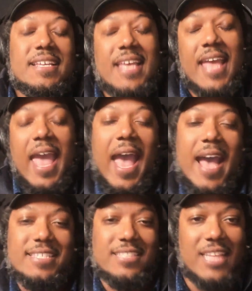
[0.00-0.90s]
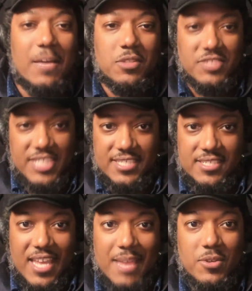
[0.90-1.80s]
has a level of changing
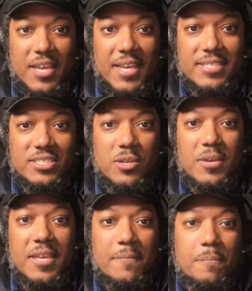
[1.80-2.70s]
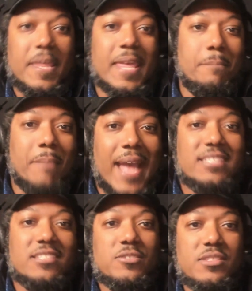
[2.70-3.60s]
the game, okay? So
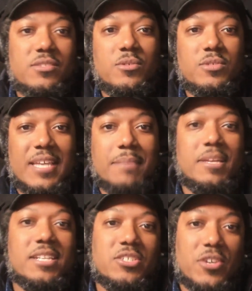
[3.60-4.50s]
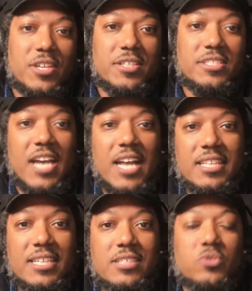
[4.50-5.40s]
imagine using tools like Midjourney or
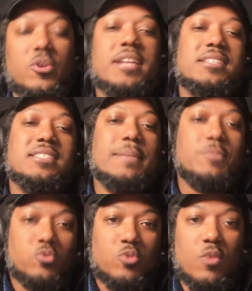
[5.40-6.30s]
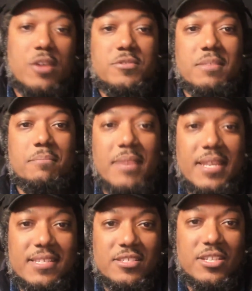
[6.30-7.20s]
DALL-E to create conceptual renders in
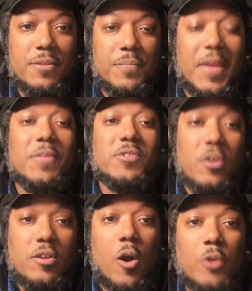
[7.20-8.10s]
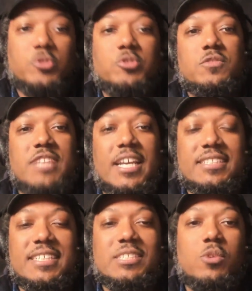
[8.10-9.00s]
minutes, There's all sorts of
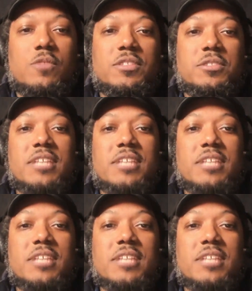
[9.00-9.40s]
techniques and workloads